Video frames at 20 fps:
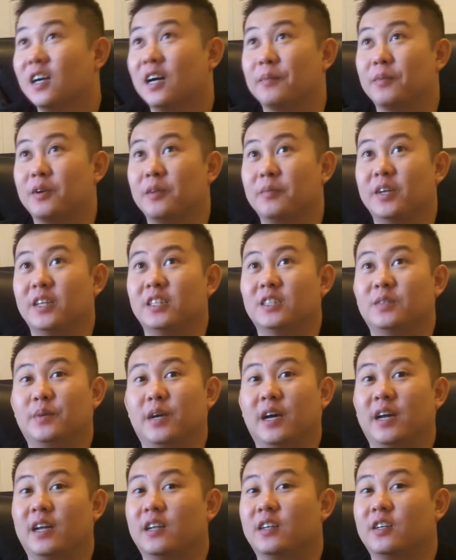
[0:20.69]
I'm going to be in
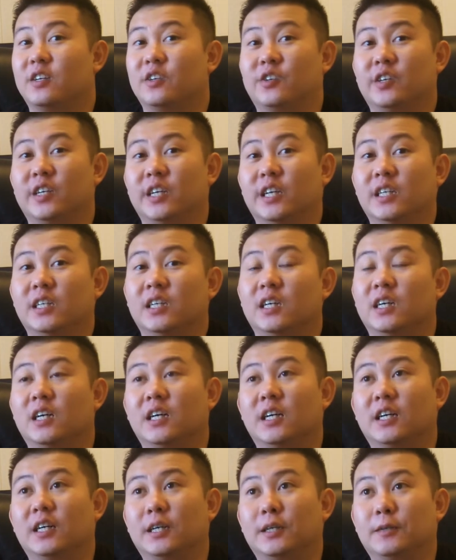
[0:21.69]
Japan and Korea.
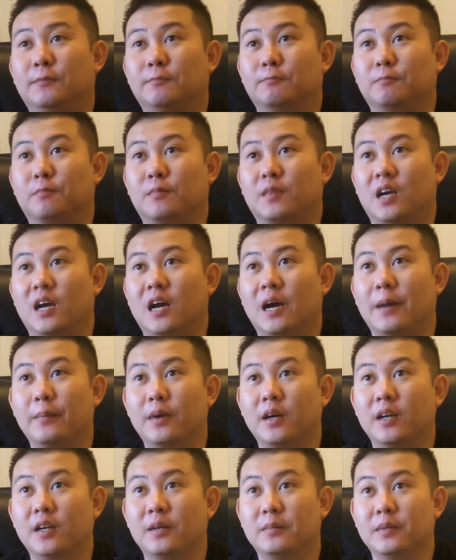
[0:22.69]

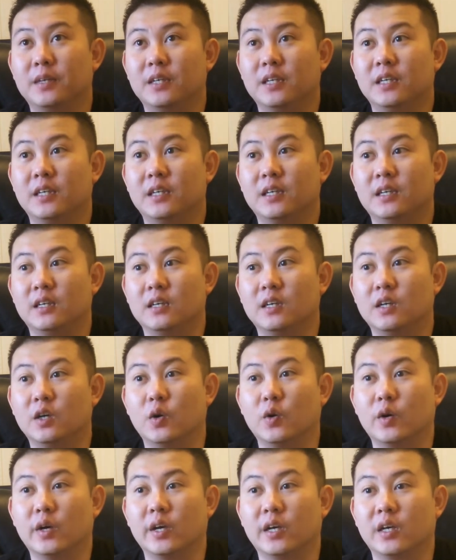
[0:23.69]
I'm going to be
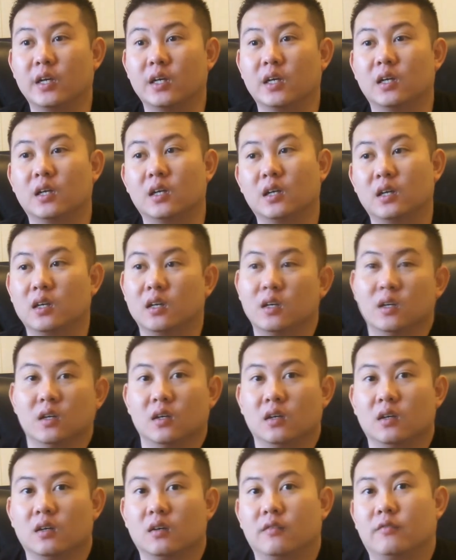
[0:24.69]
going
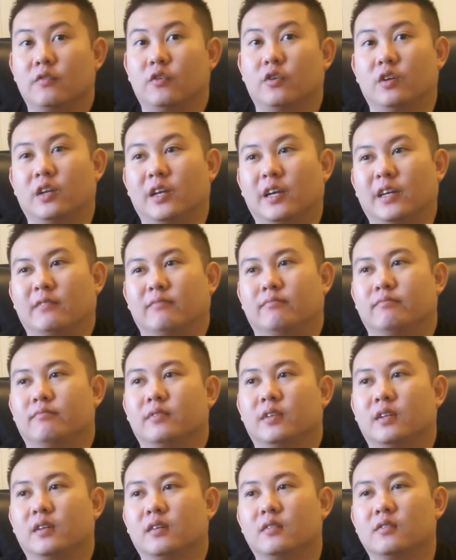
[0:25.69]
for like
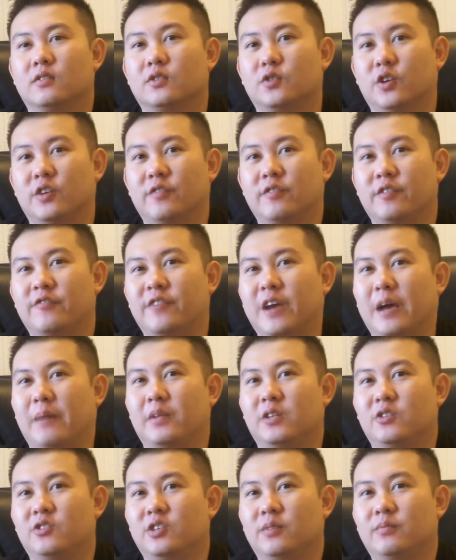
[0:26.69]
sort of a
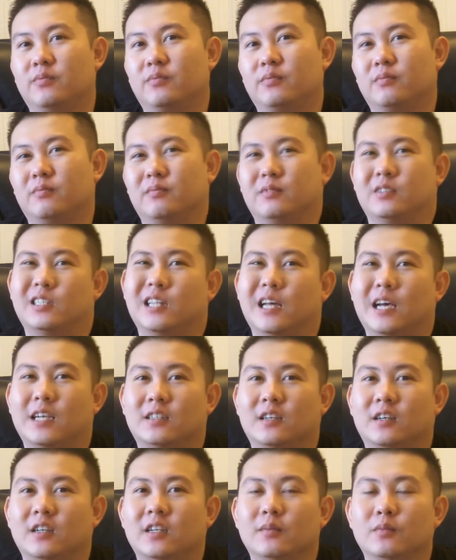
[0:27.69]
family trip
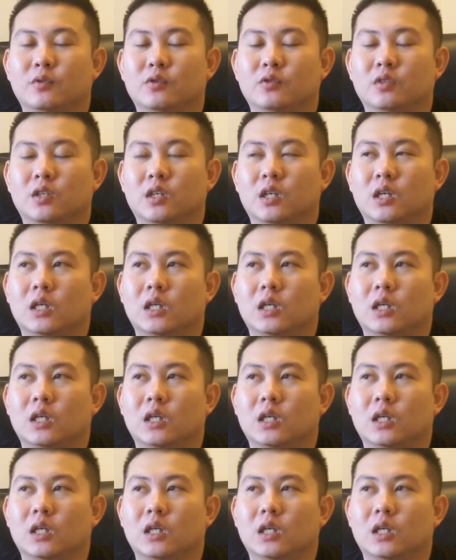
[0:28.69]
slash honeymoon.